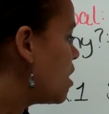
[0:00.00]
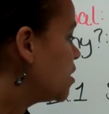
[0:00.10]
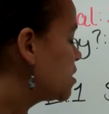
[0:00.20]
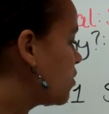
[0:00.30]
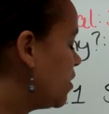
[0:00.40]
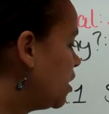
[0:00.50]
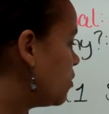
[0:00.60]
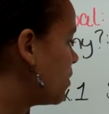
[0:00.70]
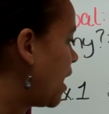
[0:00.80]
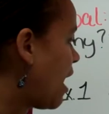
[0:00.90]
So here
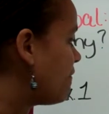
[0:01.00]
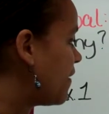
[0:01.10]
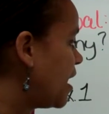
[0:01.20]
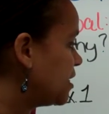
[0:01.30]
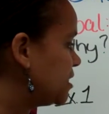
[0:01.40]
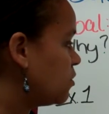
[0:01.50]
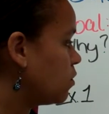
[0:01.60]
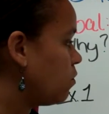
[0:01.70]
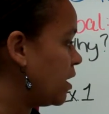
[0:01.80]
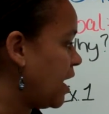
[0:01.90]
we have A is equal to
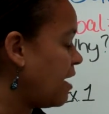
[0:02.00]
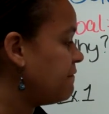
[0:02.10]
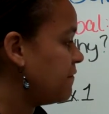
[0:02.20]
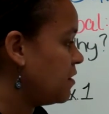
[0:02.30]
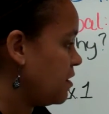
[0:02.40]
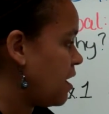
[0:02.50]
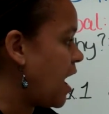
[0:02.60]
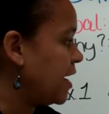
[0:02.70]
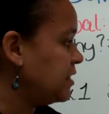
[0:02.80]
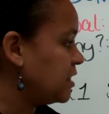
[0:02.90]
1/2
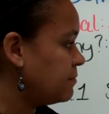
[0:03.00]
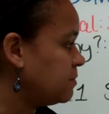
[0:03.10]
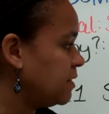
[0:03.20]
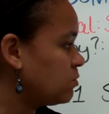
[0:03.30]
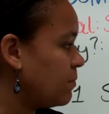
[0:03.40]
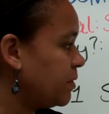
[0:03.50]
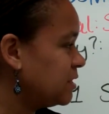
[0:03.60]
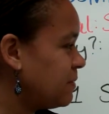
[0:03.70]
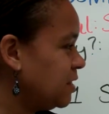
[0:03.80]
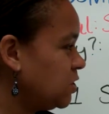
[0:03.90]
height times base 1 plus
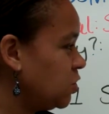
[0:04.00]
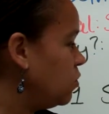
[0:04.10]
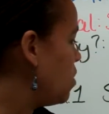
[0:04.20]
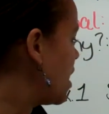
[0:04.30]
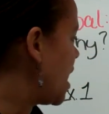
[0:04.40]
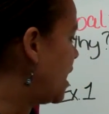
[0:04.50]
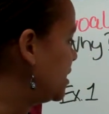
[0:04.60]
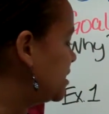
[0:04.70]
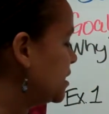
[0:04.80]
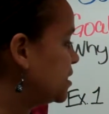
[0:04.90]
base 2, and
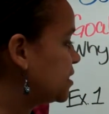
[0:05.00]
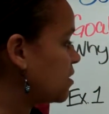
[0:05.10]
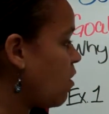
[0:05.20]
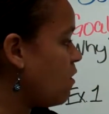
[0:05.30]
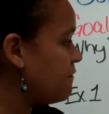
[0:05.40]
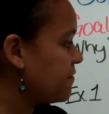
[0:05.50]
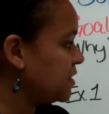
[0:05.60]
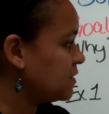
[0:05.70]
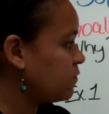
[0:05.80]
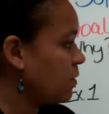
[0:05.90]
it says solve
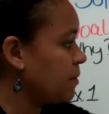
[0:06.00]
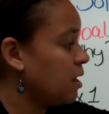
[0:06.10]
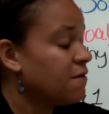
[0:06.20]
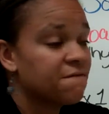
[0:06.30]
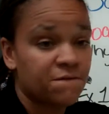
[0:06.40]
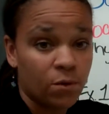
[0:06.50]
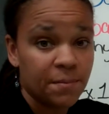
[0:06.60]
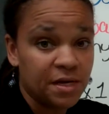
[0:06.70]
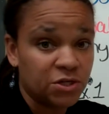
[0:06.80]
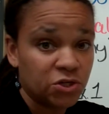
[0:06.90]
this formula for
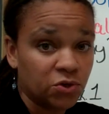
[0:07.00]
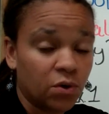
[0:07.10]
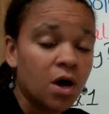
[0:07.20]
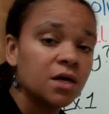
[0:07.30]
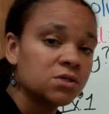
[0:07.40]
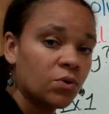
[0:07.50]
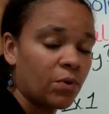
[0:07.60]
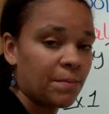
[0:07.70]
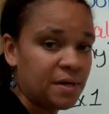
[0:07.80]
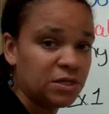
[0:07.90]
B2. So we
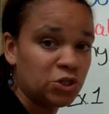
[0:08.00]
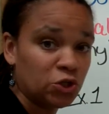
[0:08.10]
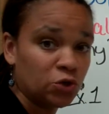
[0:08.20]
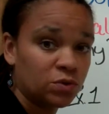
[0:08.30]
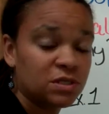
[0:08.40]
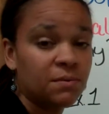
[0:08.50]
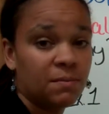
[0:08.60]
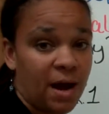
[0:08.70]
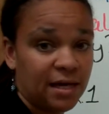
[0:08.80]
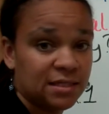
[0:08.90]
want B2 to be
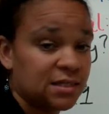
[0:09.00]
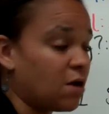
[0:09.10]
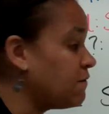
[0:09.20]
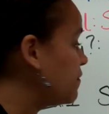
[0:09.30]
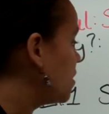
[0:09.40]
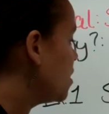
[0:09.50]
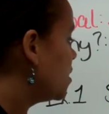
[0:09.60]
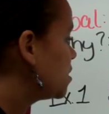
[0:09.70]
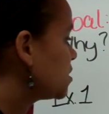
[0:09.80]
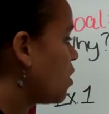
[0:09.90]
by itself.
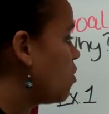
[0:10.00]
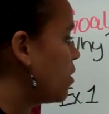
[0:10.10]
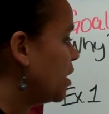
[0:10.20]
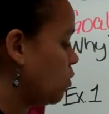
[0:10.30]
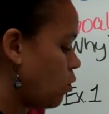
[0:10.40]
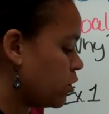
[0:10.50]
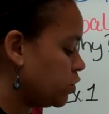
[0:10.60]
So in order